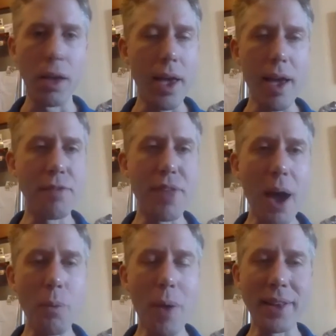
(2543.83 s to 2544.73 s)
if
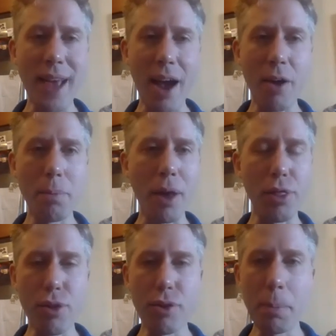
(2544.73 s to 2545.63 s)
that went down by
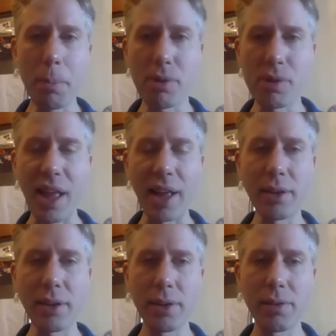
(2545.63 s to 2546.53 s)
30%,